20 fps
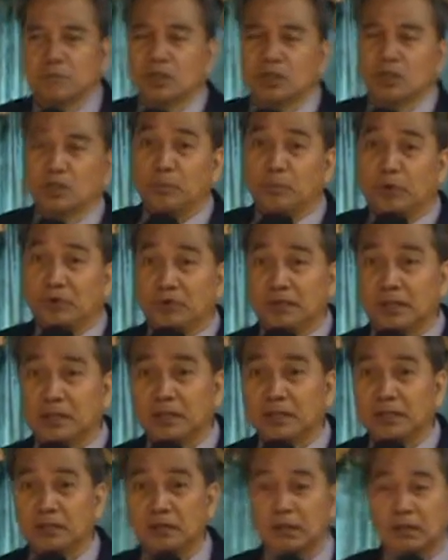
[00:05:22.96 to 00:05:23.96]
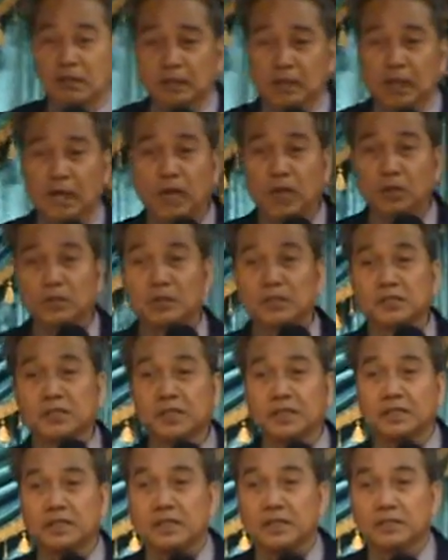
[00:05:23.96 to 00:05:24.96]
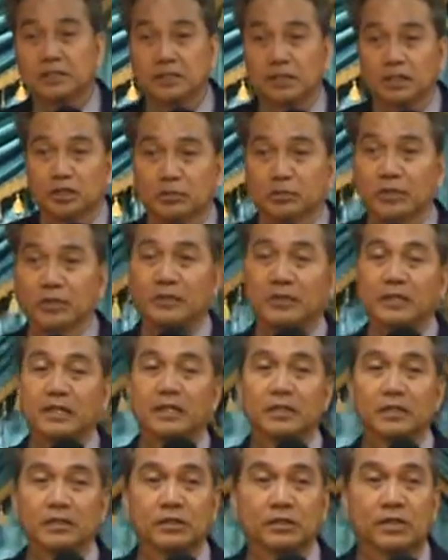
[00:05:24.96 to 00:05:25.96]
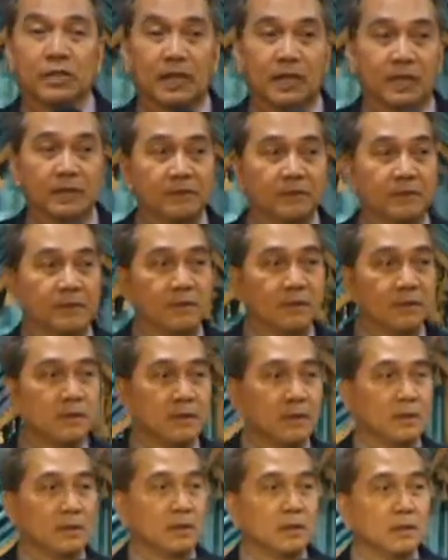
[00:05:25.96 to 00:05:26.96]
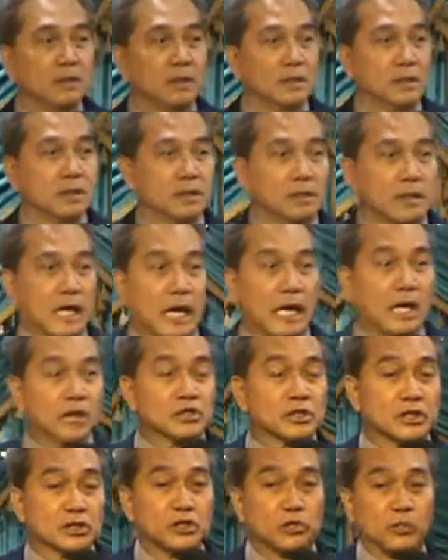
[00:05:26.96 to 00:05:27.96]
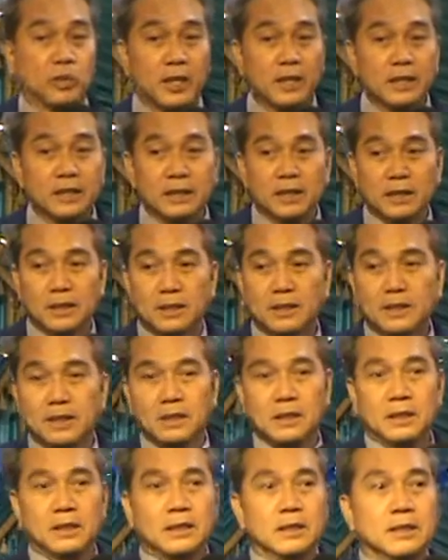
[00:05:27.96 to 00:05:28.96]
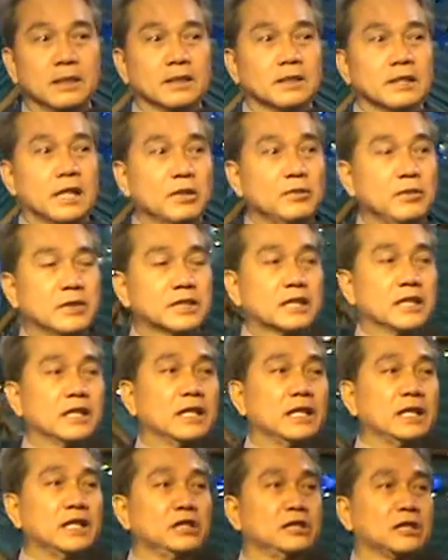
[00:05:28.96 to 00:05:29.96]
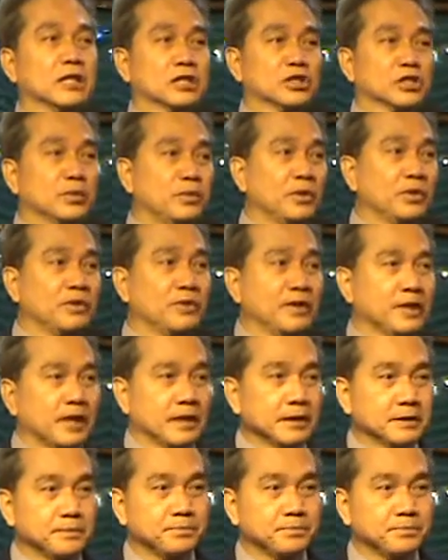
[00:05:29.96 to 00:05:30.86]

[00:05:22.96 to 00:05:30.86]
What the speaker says: To fulfill it in your life. God will send the angel to fulfill it in your life. The house that you want, God will send an angel to fulfill it.